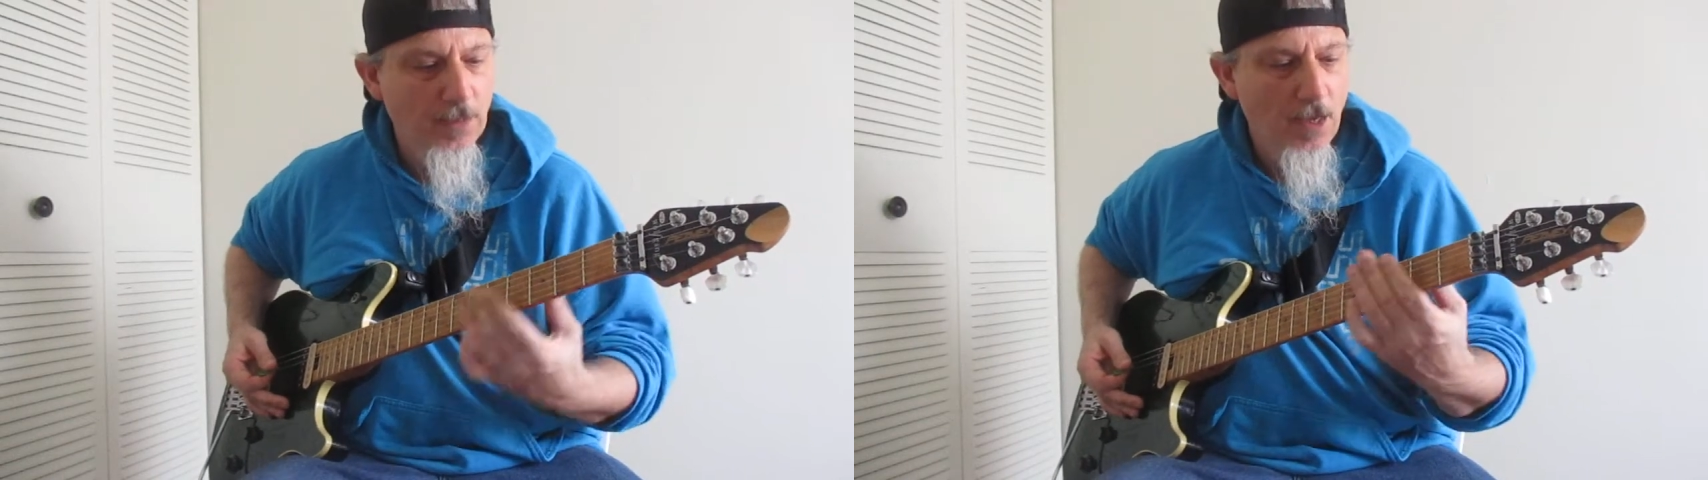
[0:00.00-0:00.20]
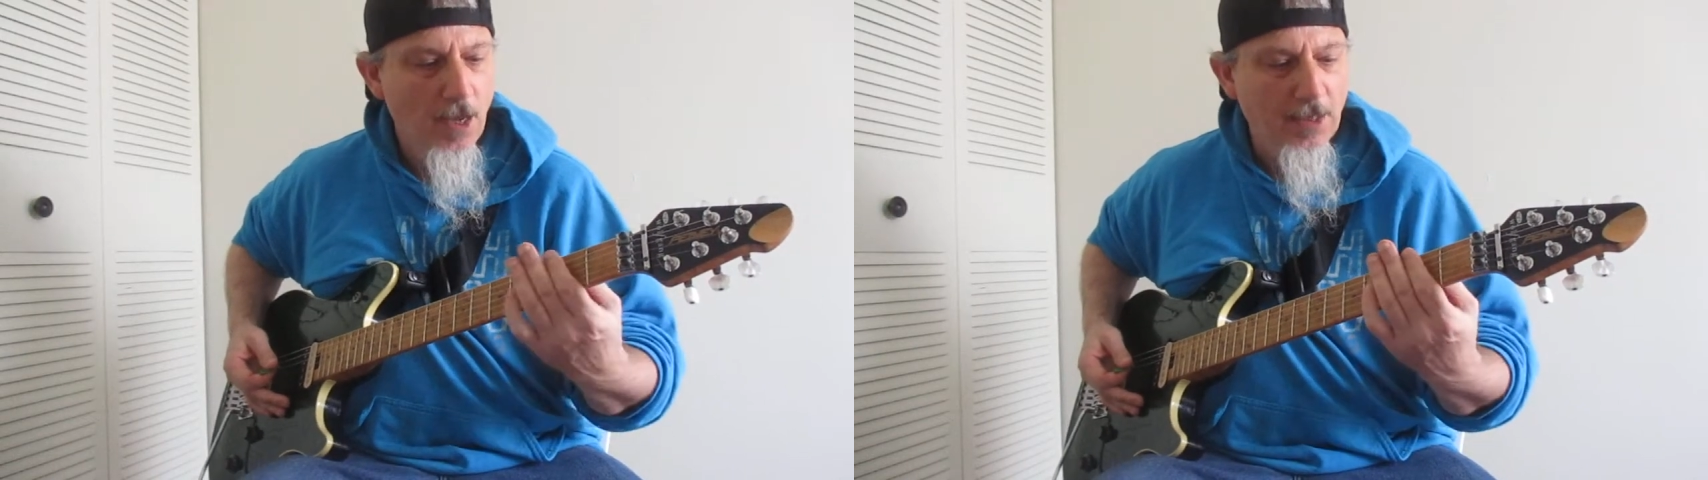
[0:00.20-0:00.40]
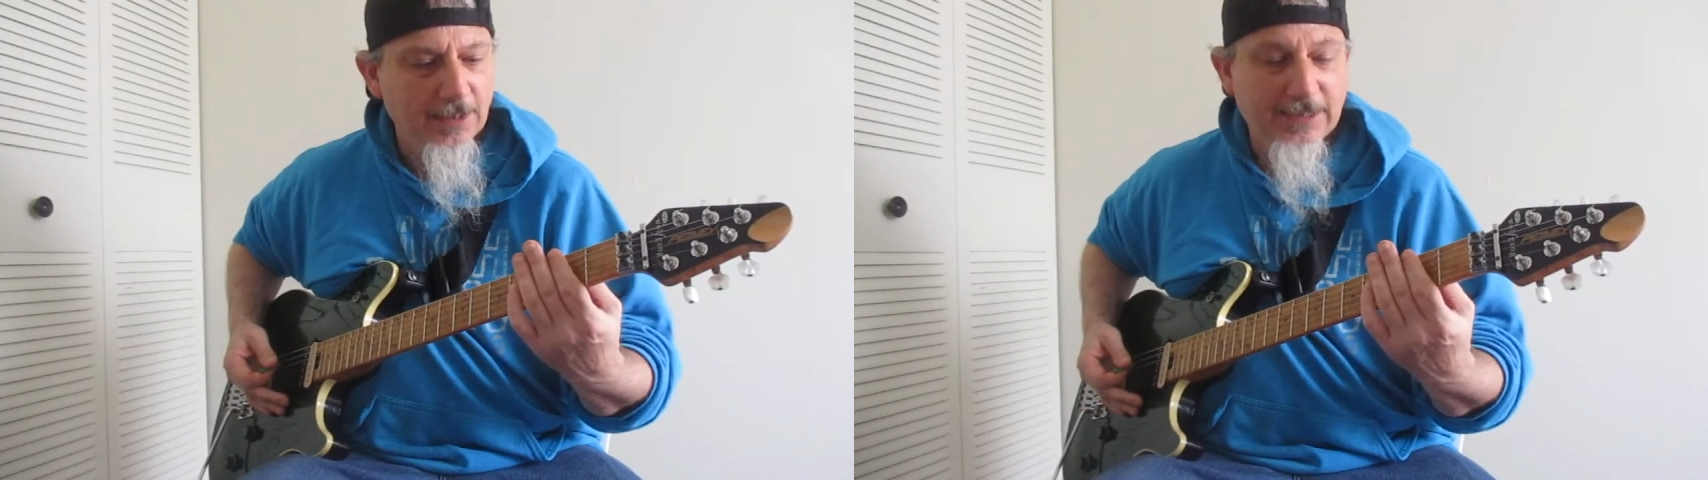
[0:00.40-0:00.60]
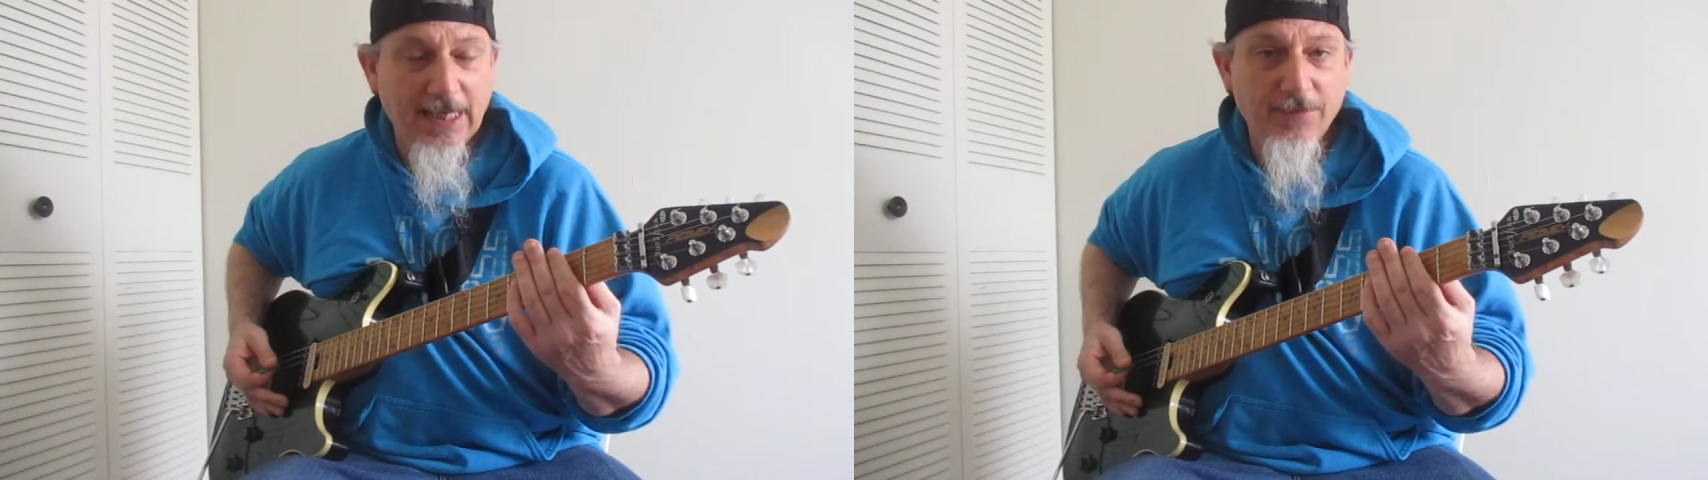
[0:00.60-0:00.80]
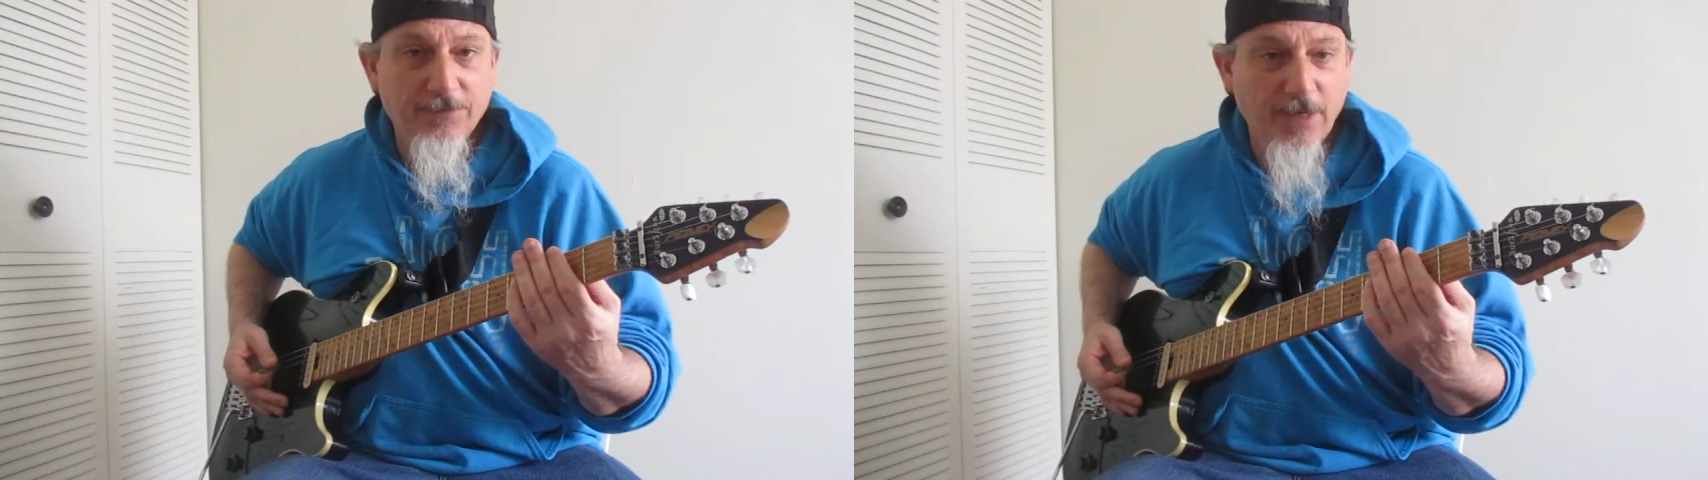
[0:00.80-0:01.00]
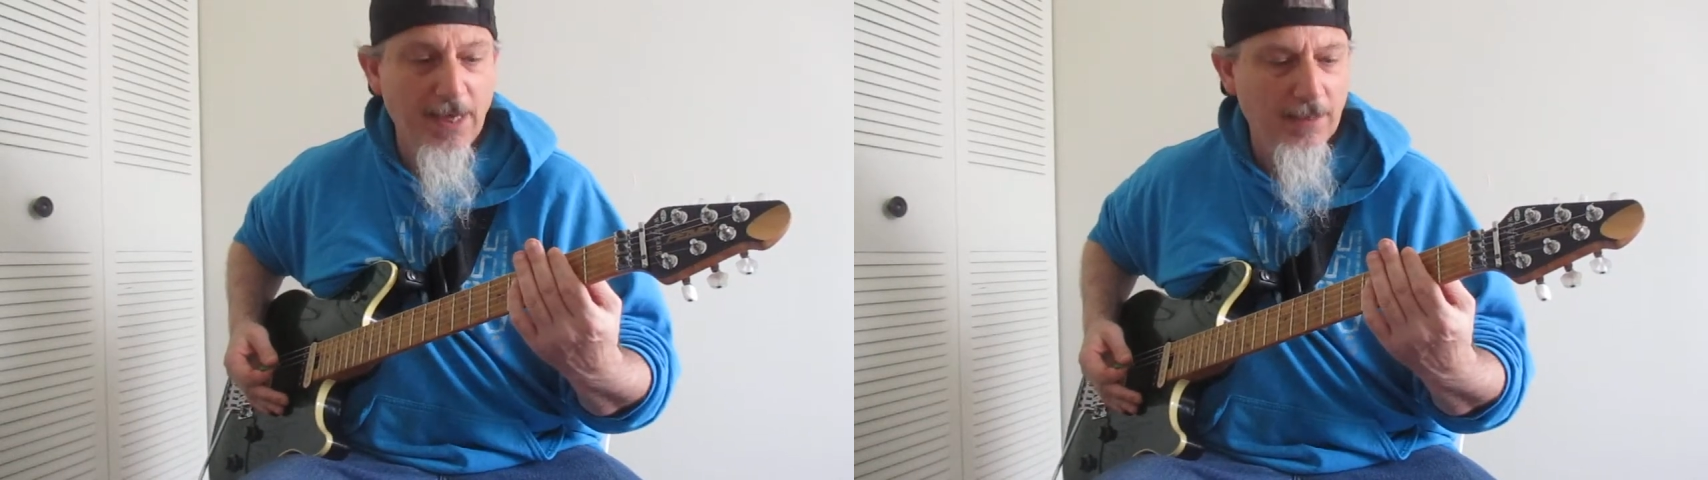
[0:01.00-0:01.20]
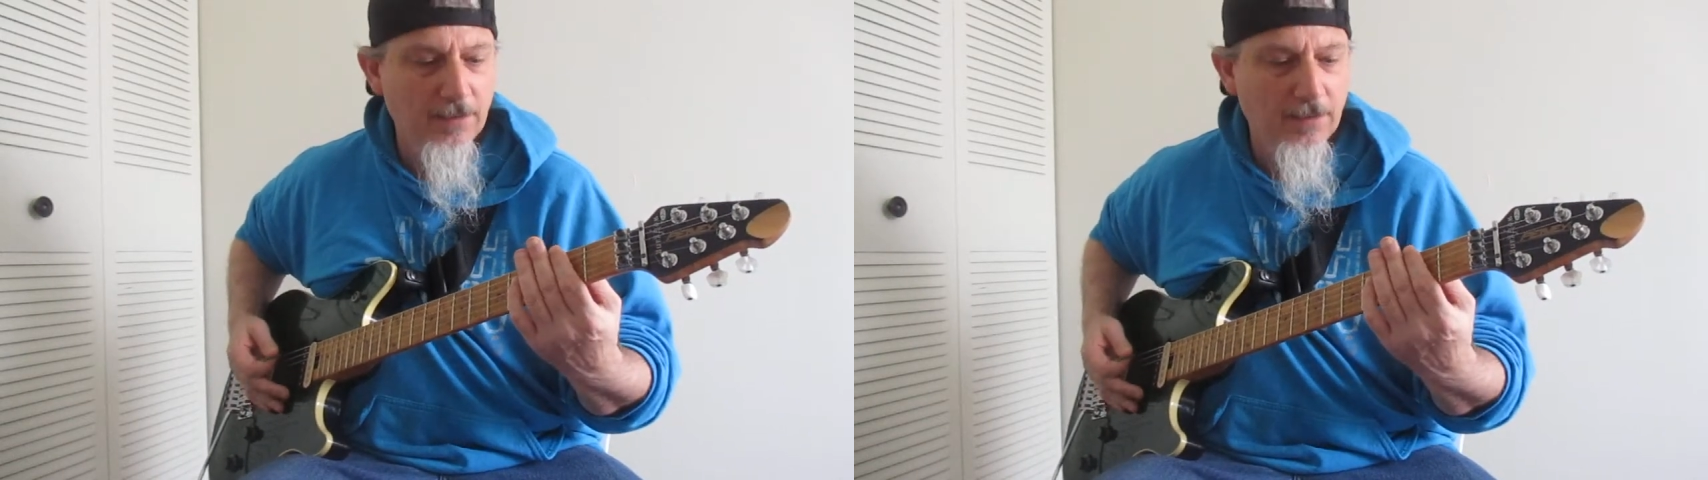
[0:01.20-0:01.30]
on the 2nd fret,